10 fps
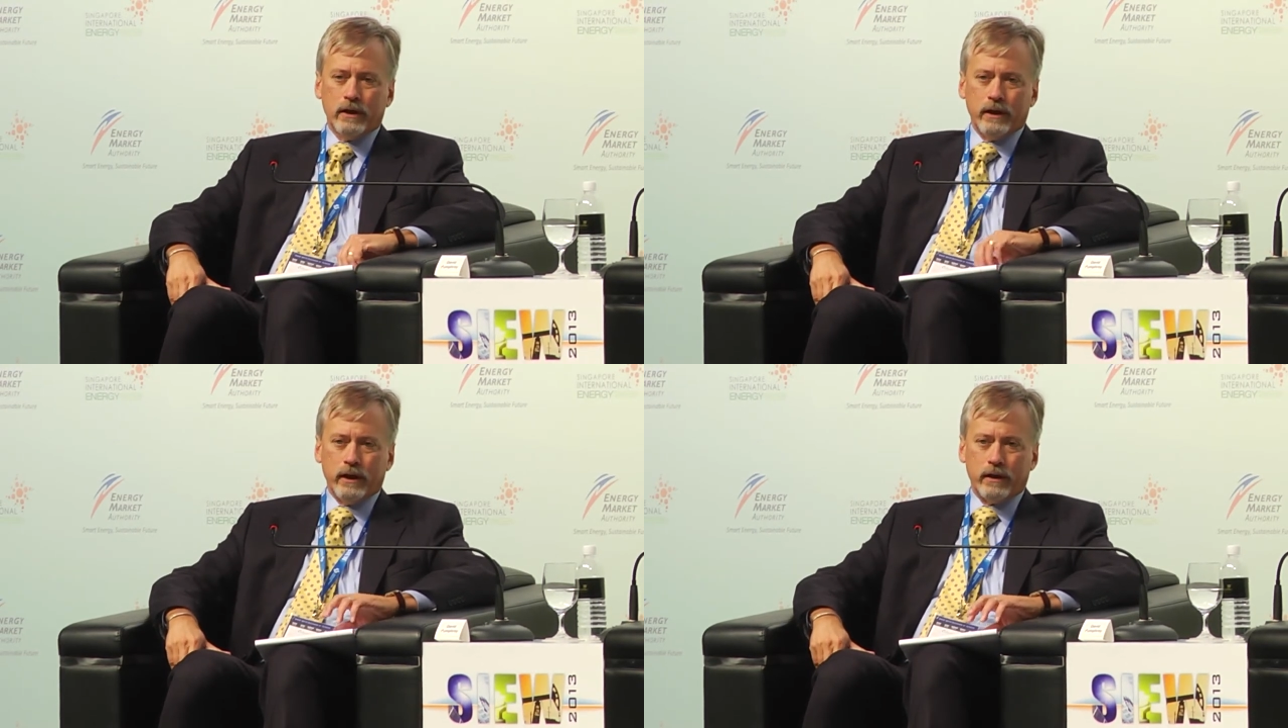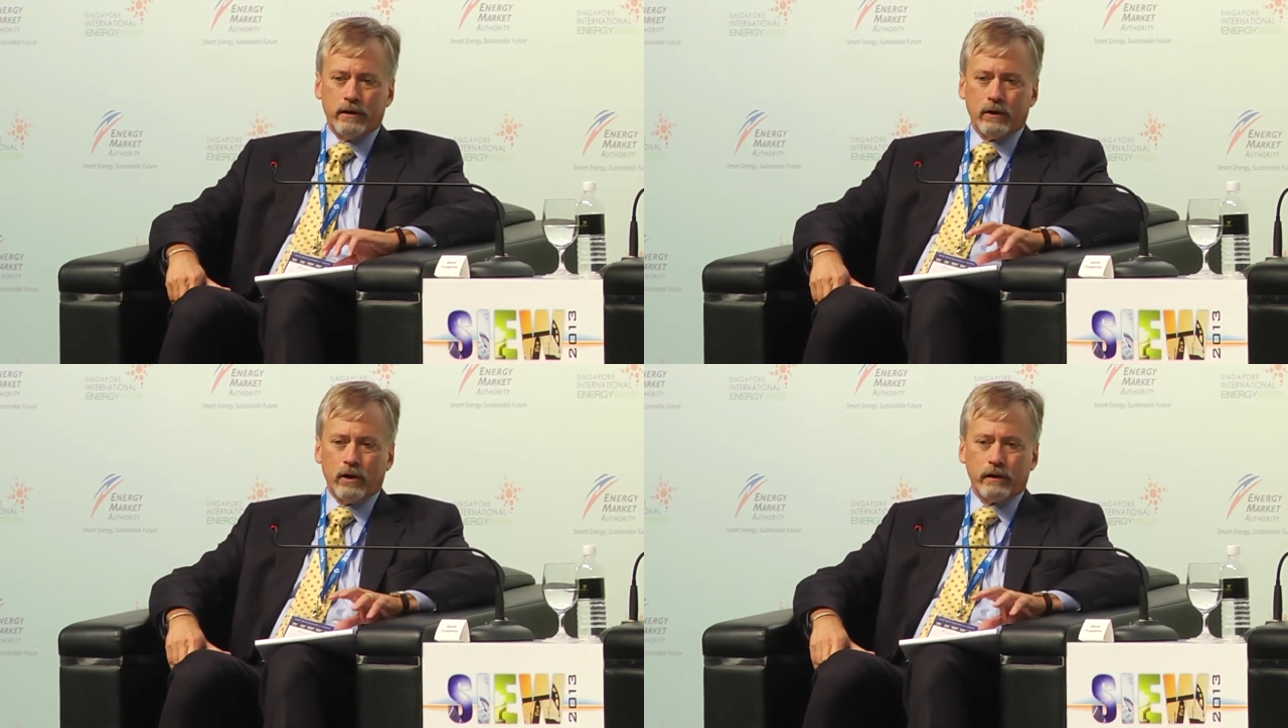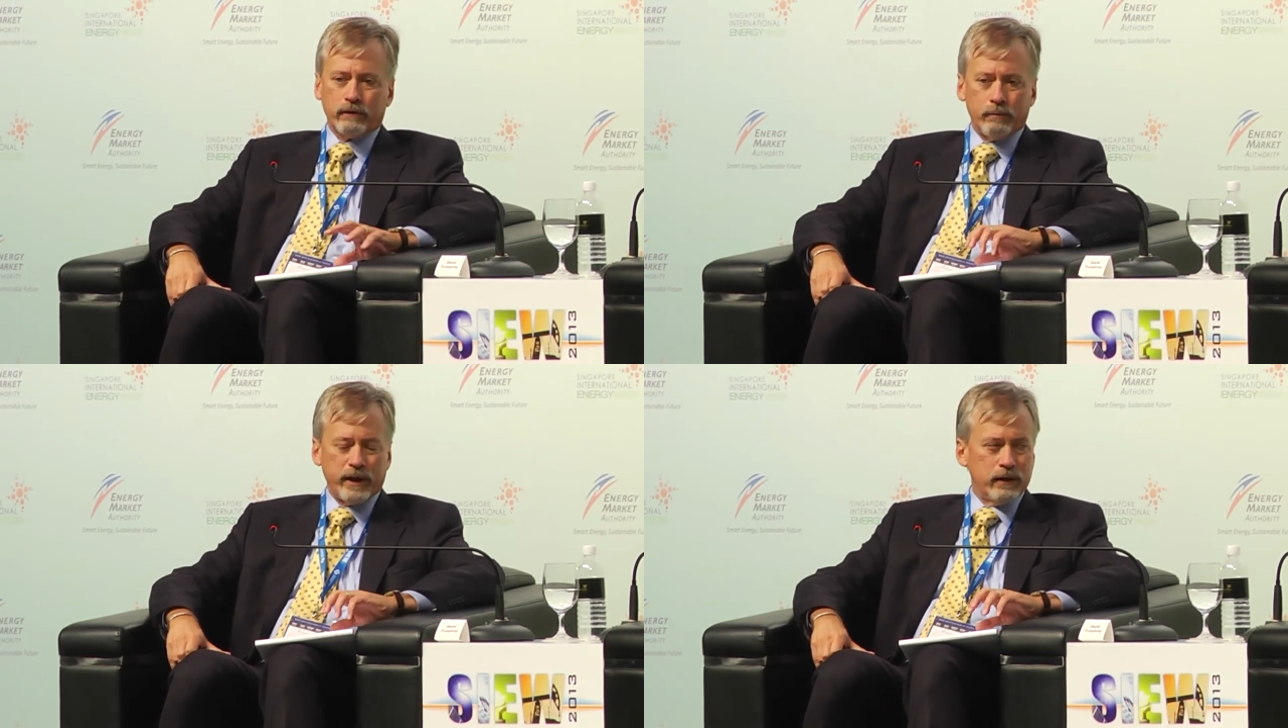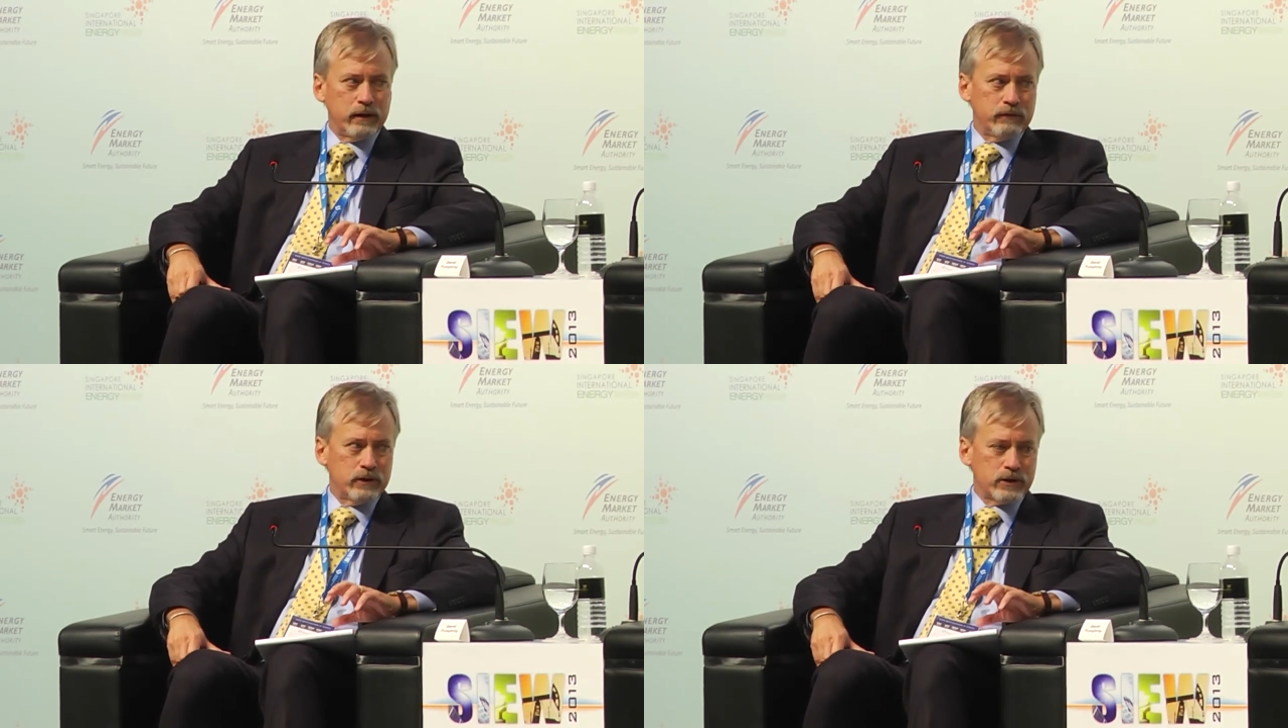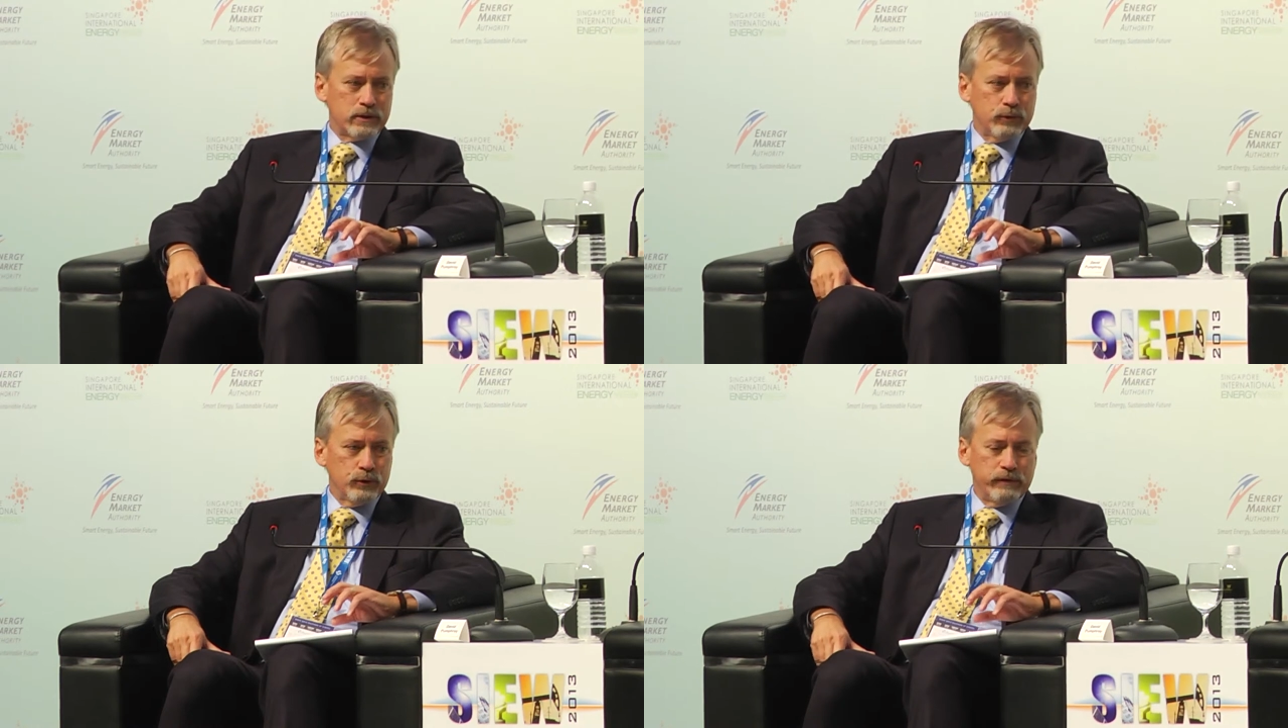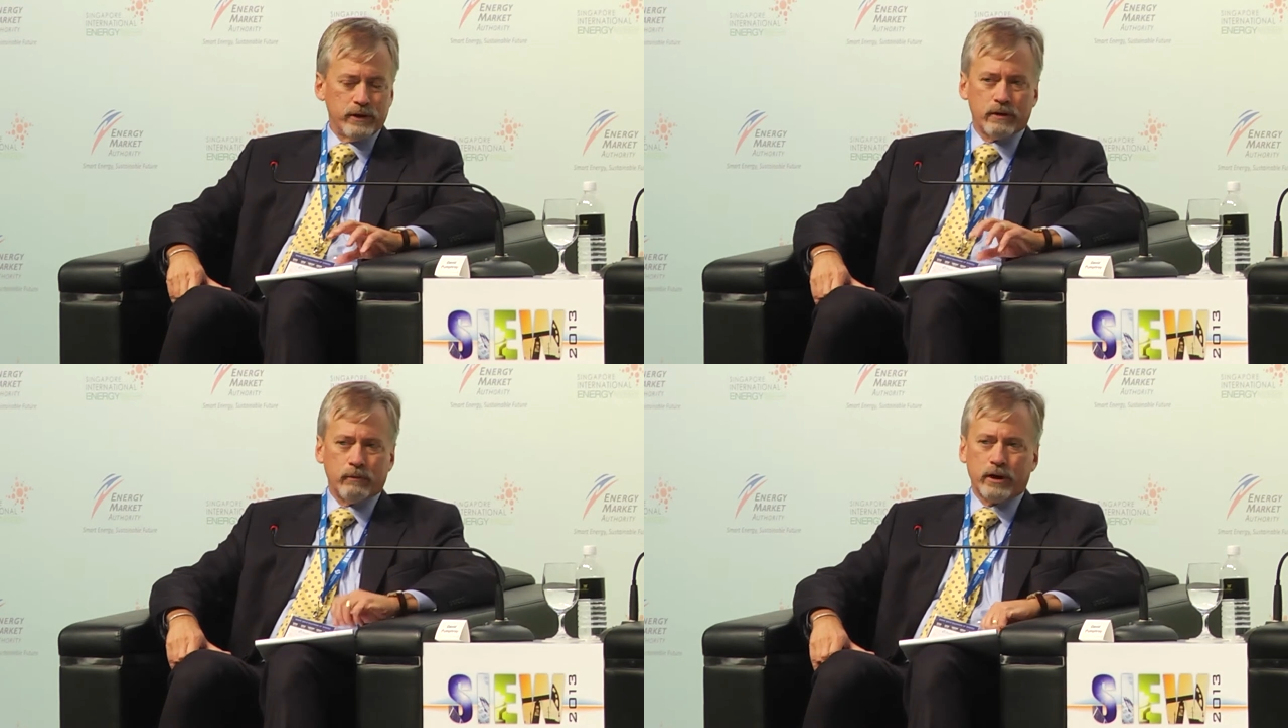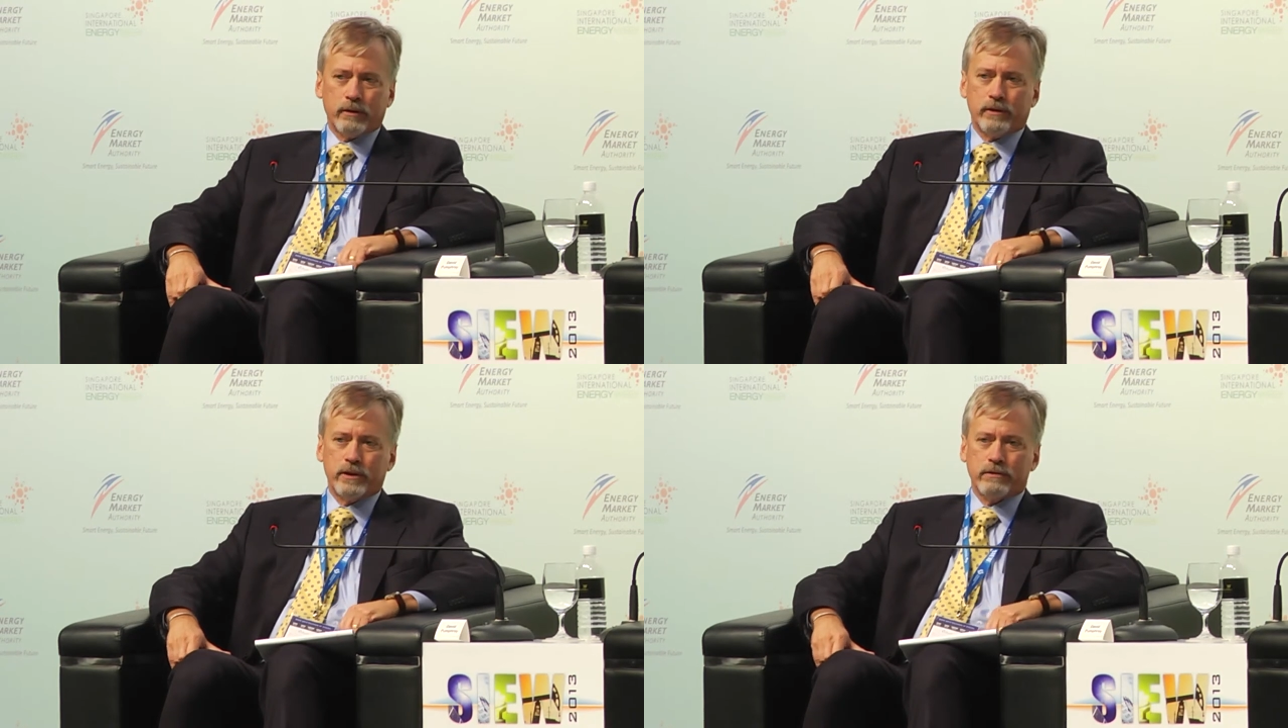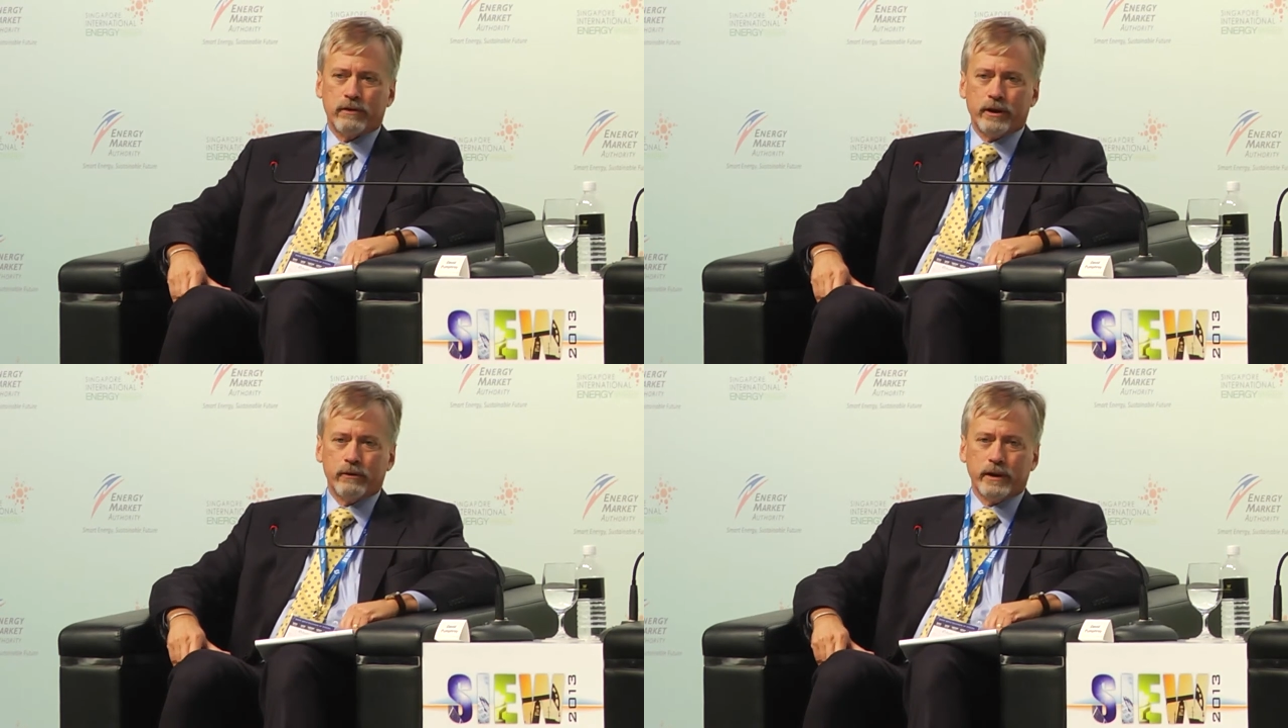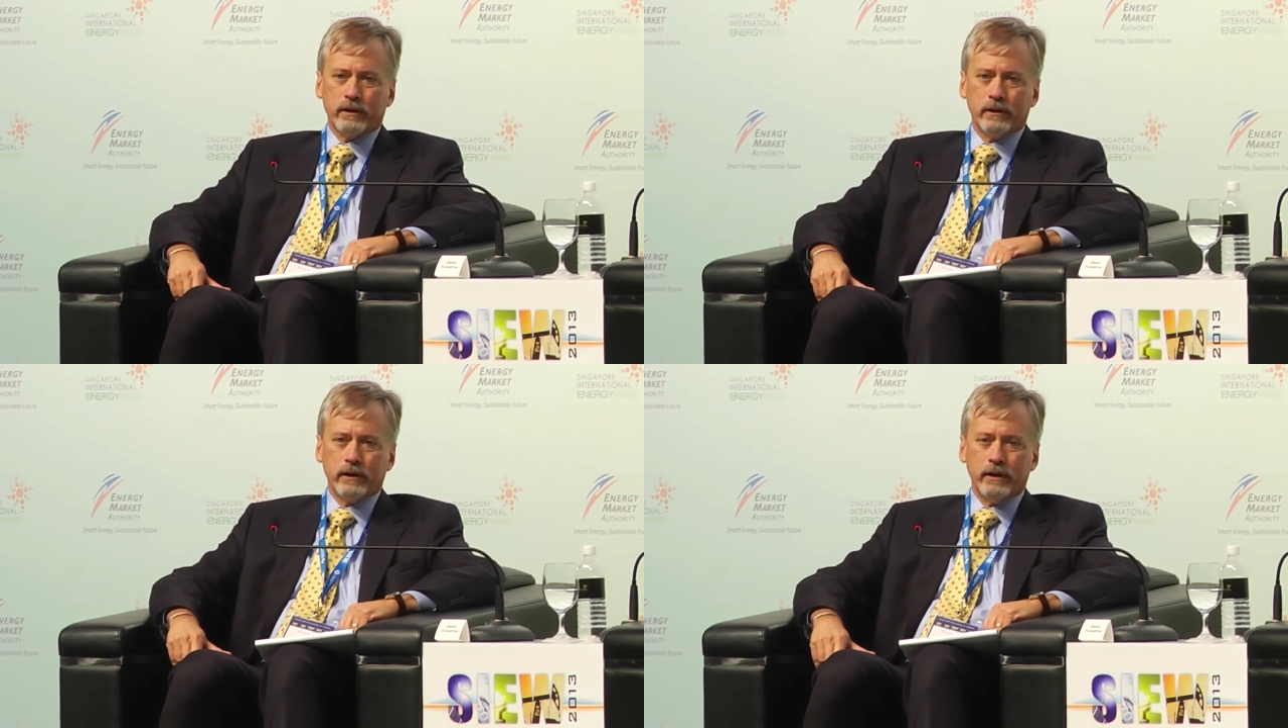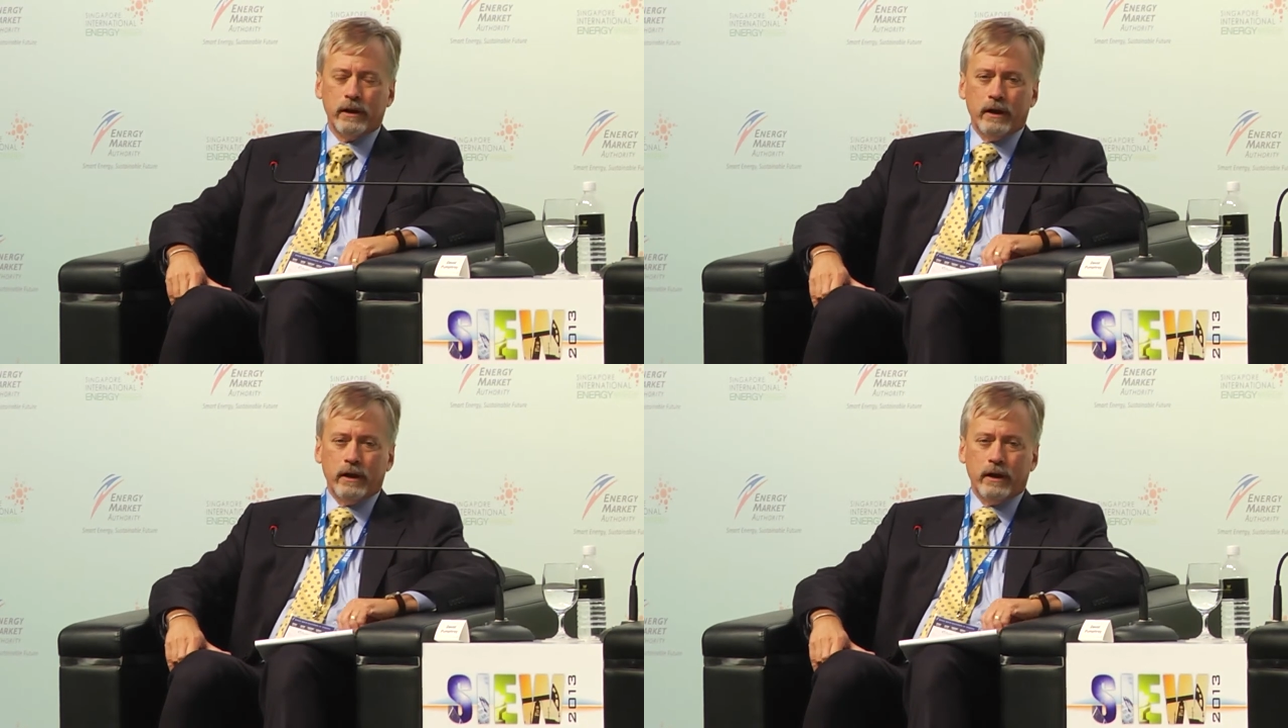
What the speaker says: and a lot of competitiveness to move into the marketplace very quickly.